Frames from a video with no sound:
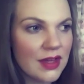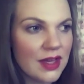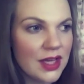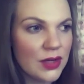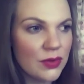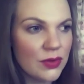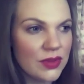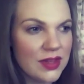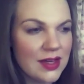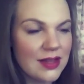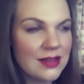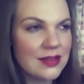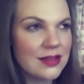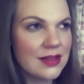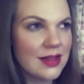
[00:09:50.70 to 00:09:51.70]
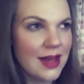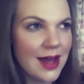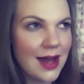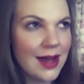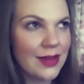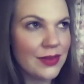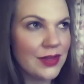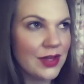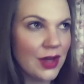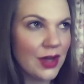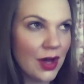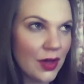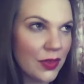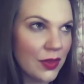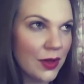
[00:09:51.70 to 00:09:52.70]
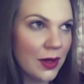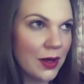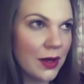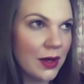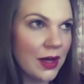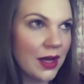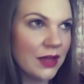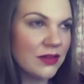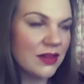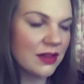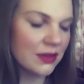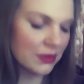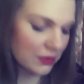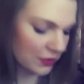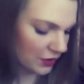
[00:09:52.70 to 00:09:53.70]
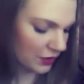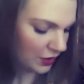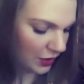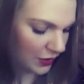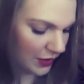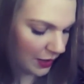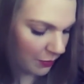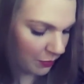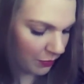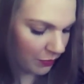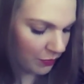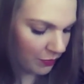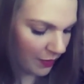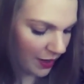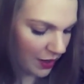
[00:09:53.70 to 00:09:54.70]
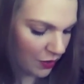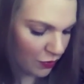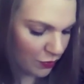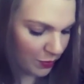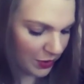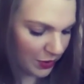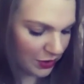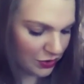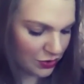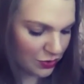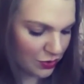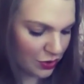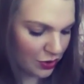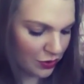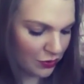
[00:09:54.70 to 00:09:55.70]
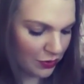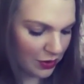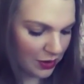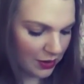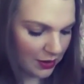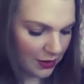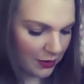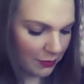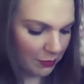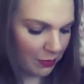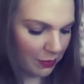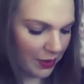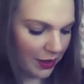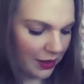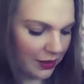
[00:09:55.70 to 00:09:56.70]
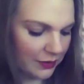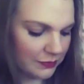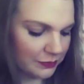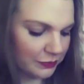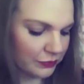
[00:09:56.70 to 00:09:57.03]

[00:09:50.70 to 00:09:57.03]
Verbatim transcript: heal this, that, the other, and you know, that may all be true, but